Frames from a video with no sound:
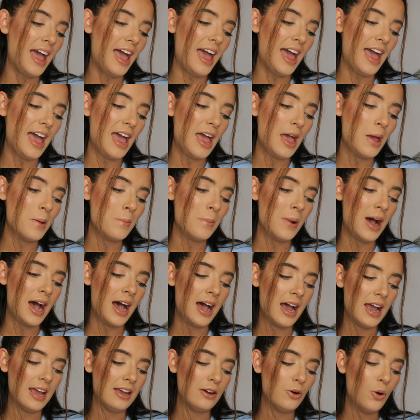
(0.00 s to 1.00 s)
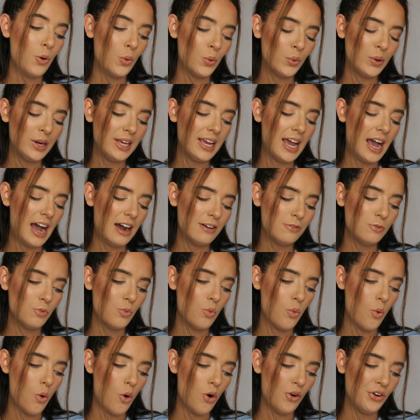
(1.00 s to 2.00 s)
I only
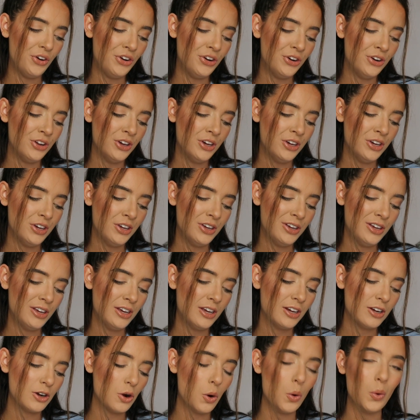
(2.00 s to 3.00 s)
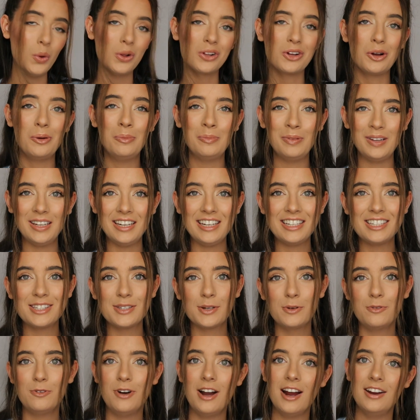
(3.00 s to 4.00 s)
have 1 goal complete
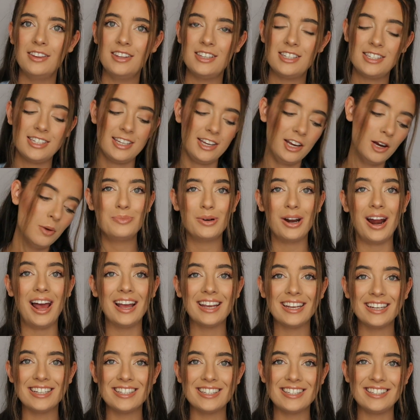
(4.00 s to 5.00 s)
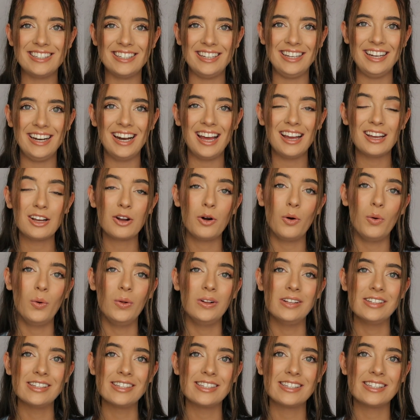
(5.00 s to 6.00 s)
so far this year, but I can see like
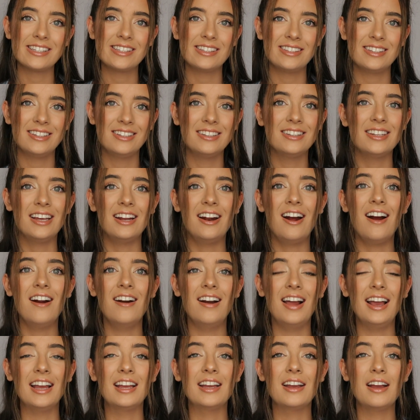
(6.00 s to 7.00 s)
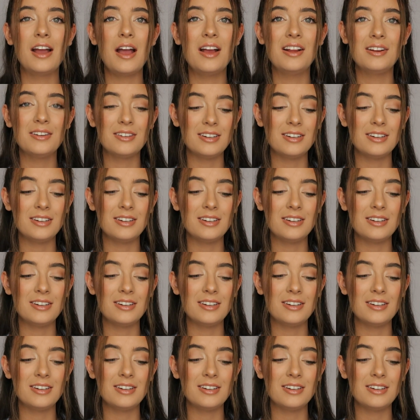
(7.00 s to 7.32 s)
goals that are like